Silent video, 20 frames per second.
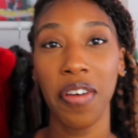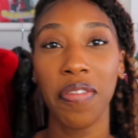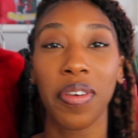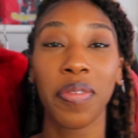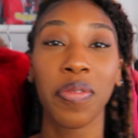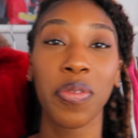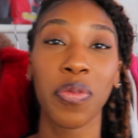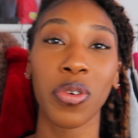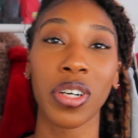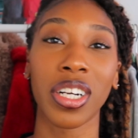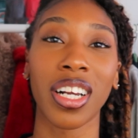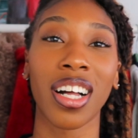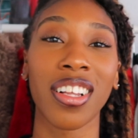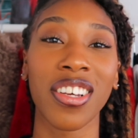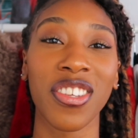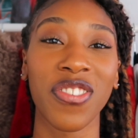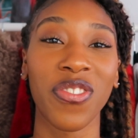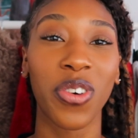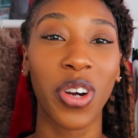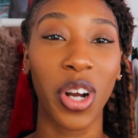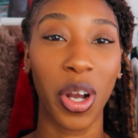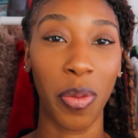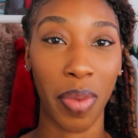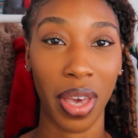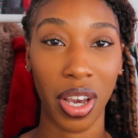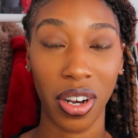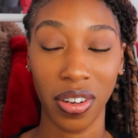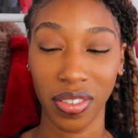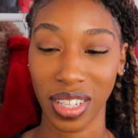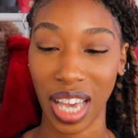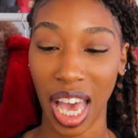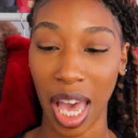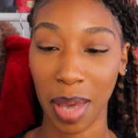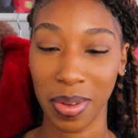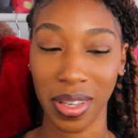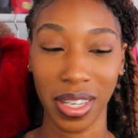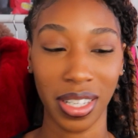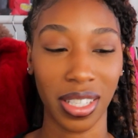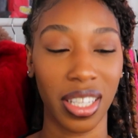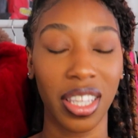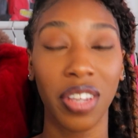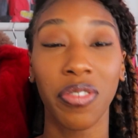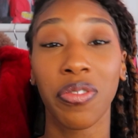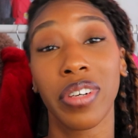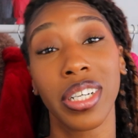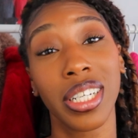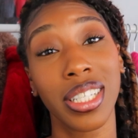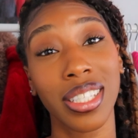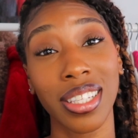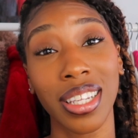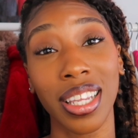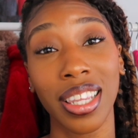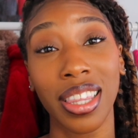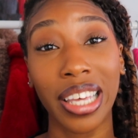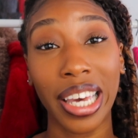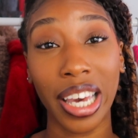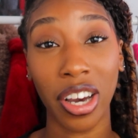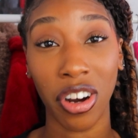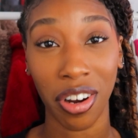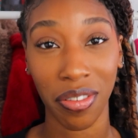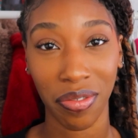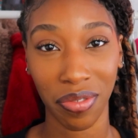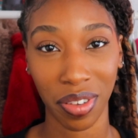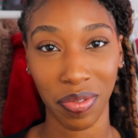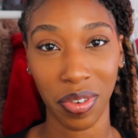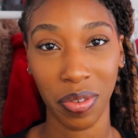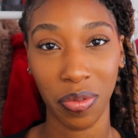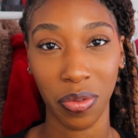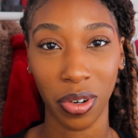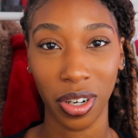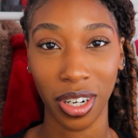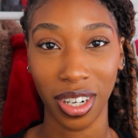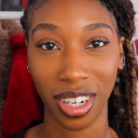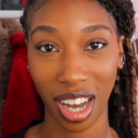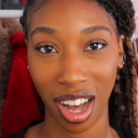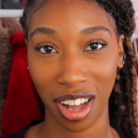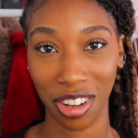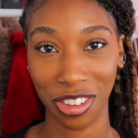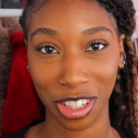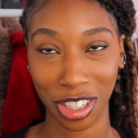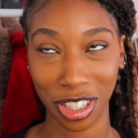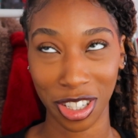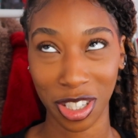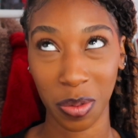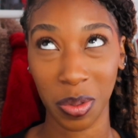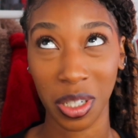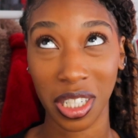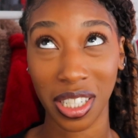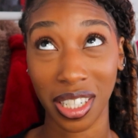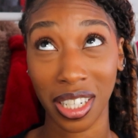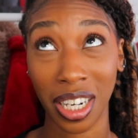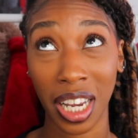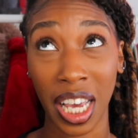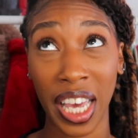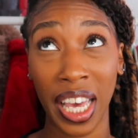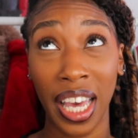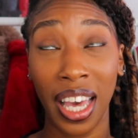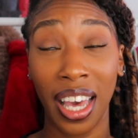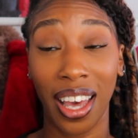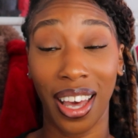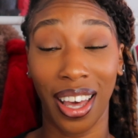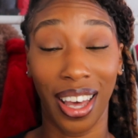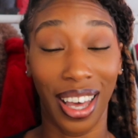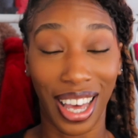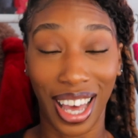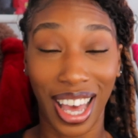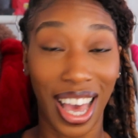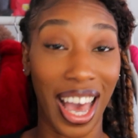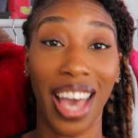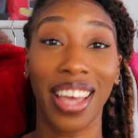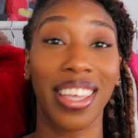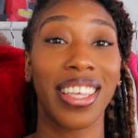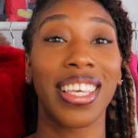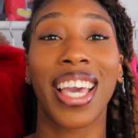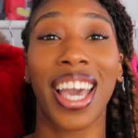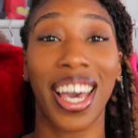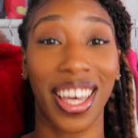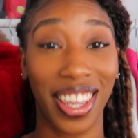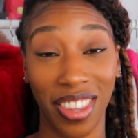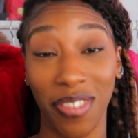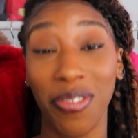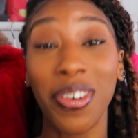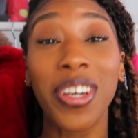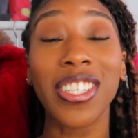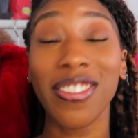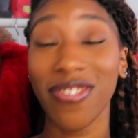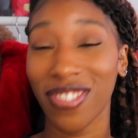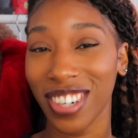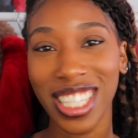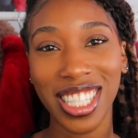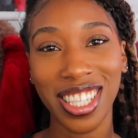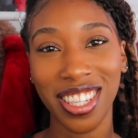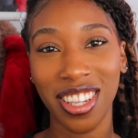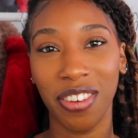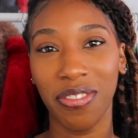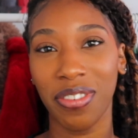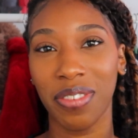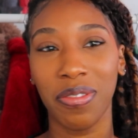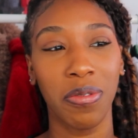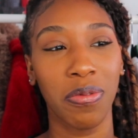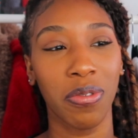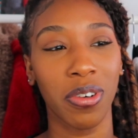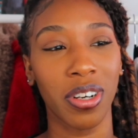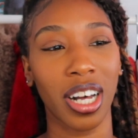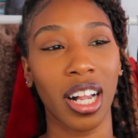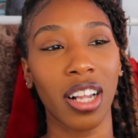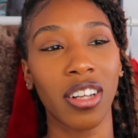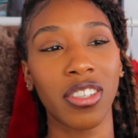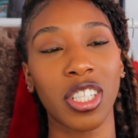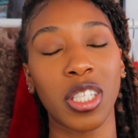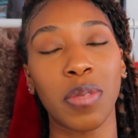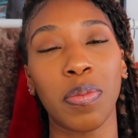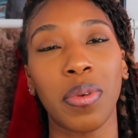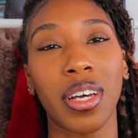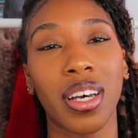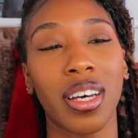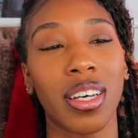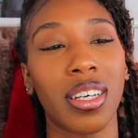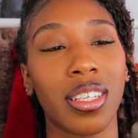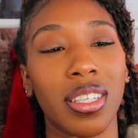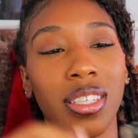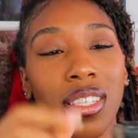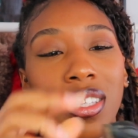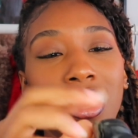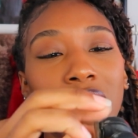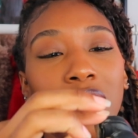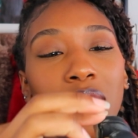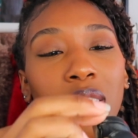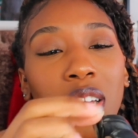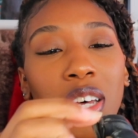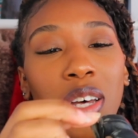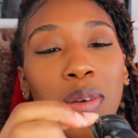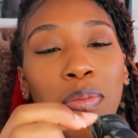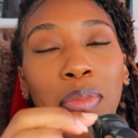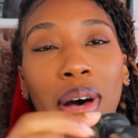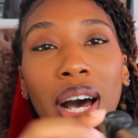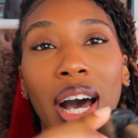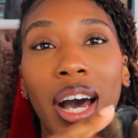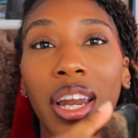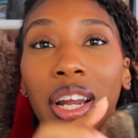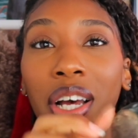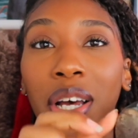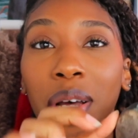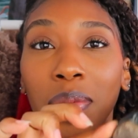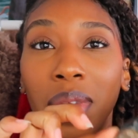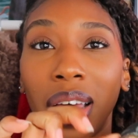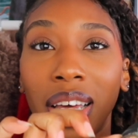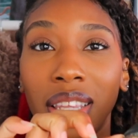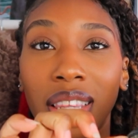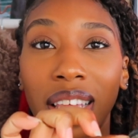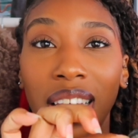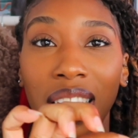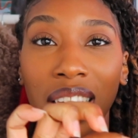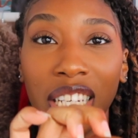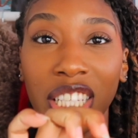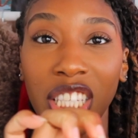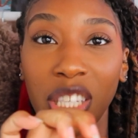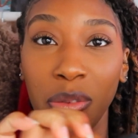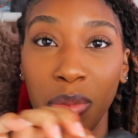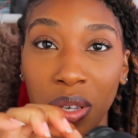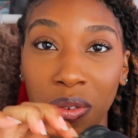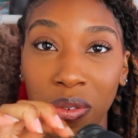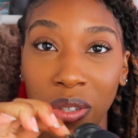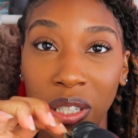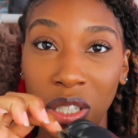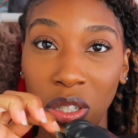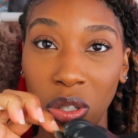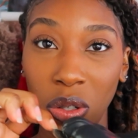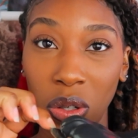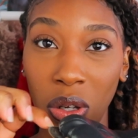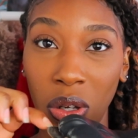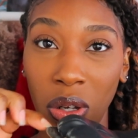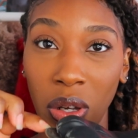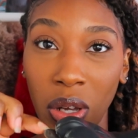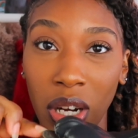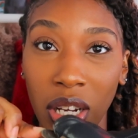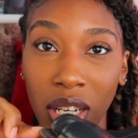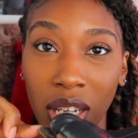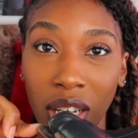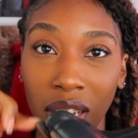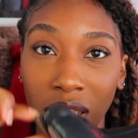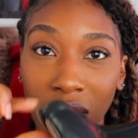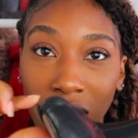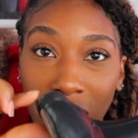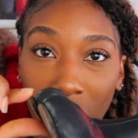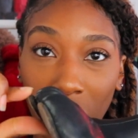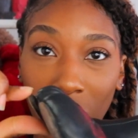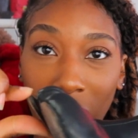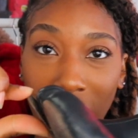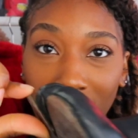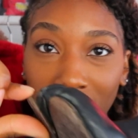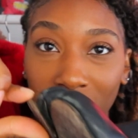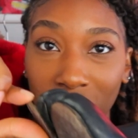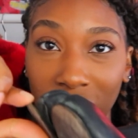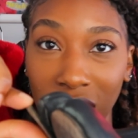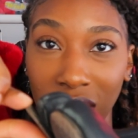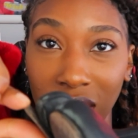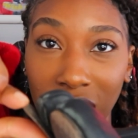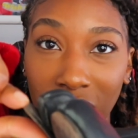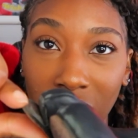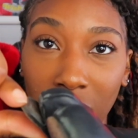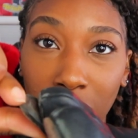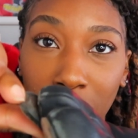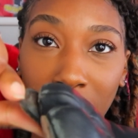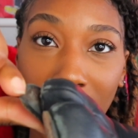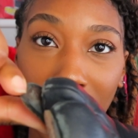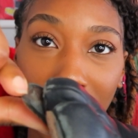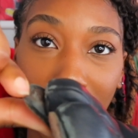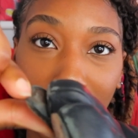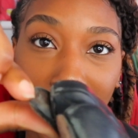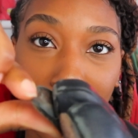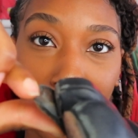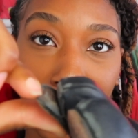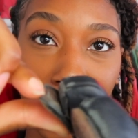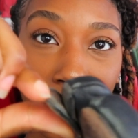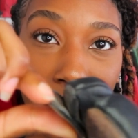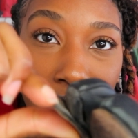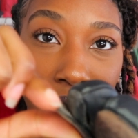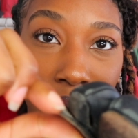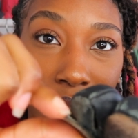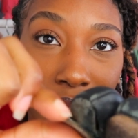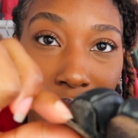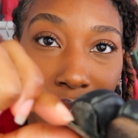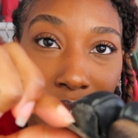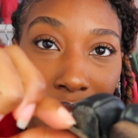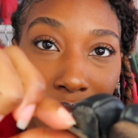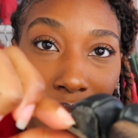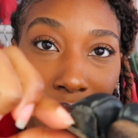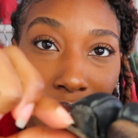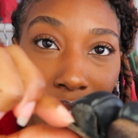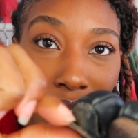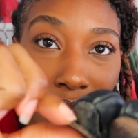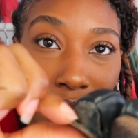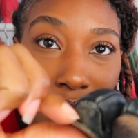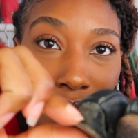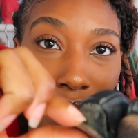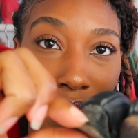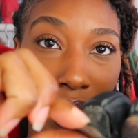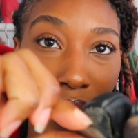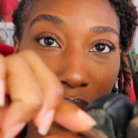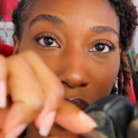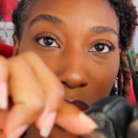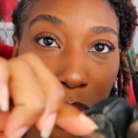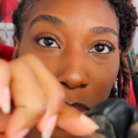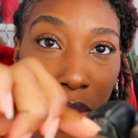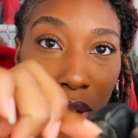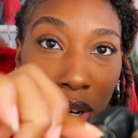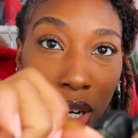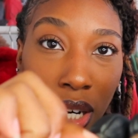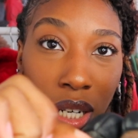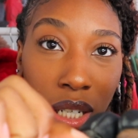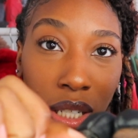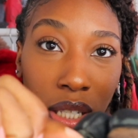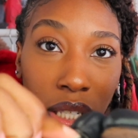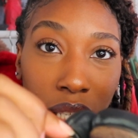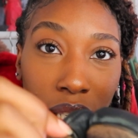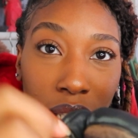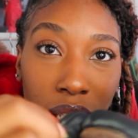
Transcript: $54 for a pair of tabis. And the reason that they are $54, which yeah, the reason they're $54 is because the bottom, like they need to be resold. So as you can see, the bottom is basically falling apart